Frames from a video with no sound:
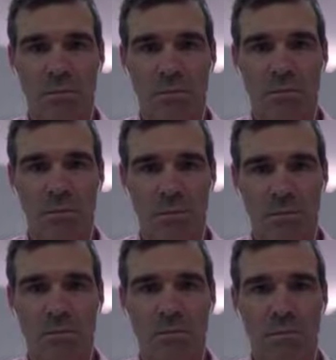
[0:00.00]

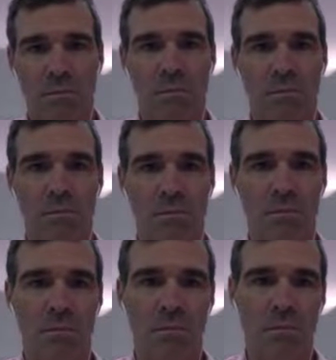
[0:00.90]

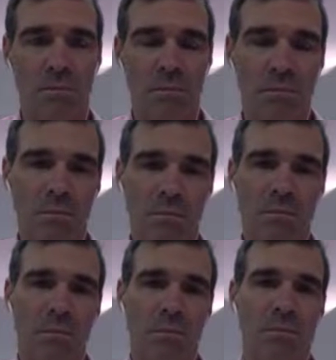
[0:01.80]

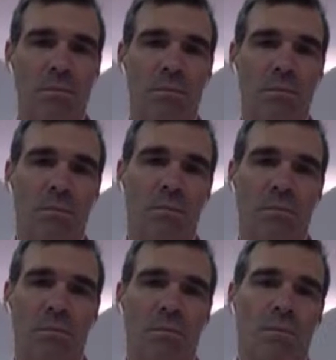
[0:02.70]

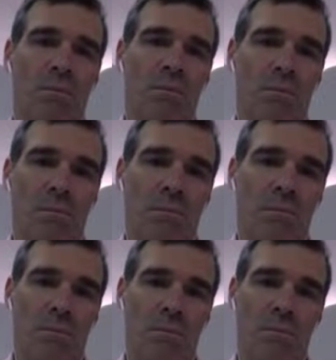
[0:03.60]

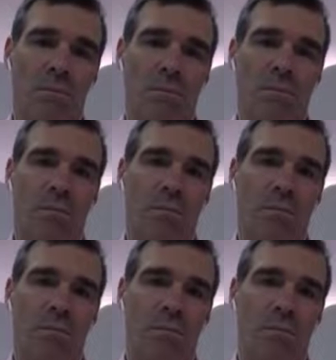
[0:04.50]

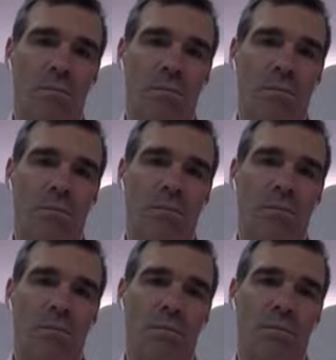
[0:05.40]

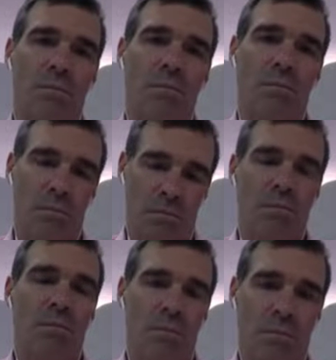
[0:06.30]

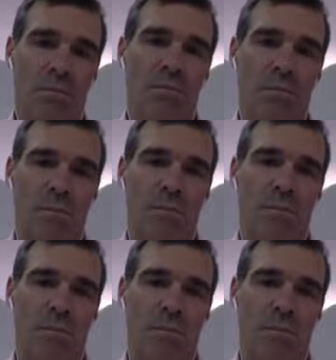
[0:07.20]
No words are spoken by the person on screen.